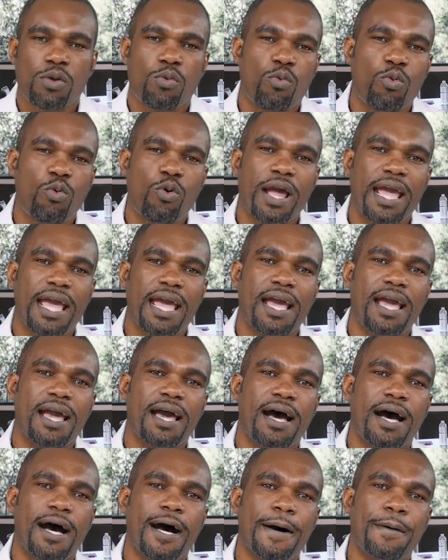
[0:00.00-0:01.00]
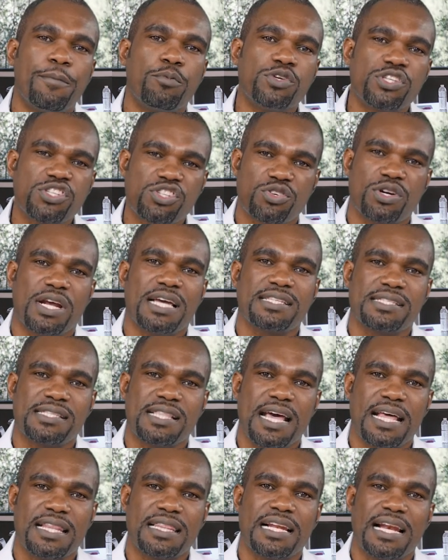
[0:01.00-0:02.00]
where we stress
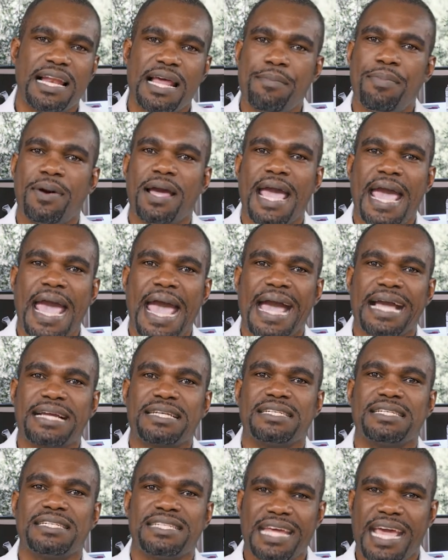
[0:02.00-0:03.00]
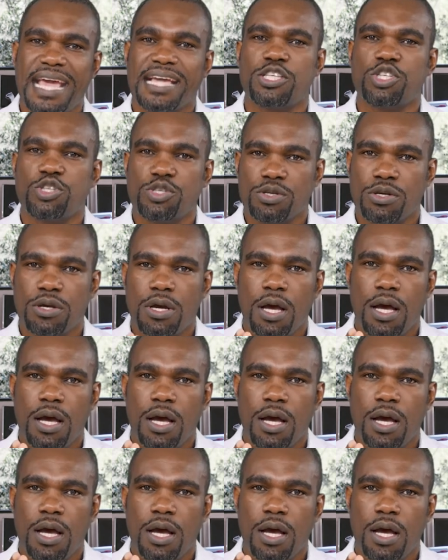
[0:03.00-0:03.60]
that the Labor Act takes